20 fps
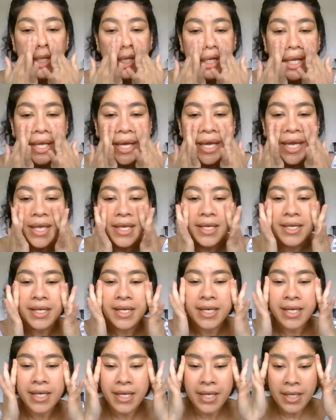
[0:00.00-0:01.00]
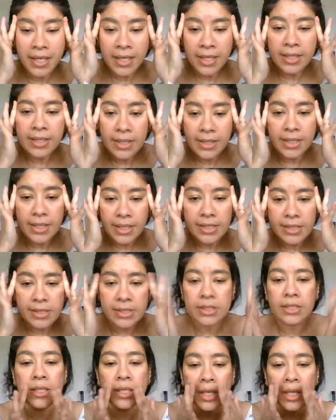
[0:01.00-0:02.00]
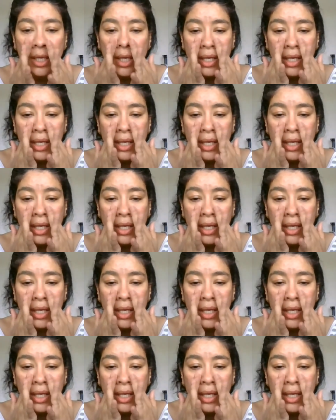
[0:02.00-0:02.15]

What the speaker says: like this,